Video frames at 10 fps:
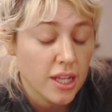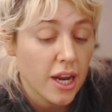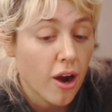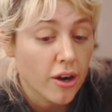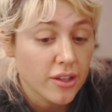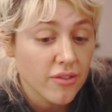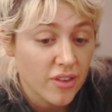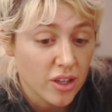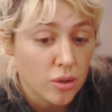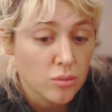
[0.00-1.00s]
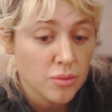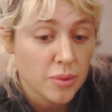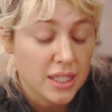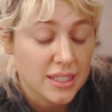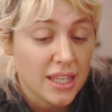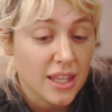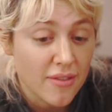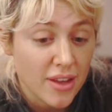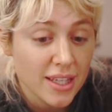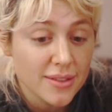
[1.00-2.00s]
that I already filmed because I
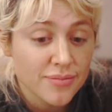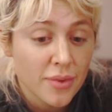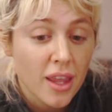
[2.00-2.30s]
love it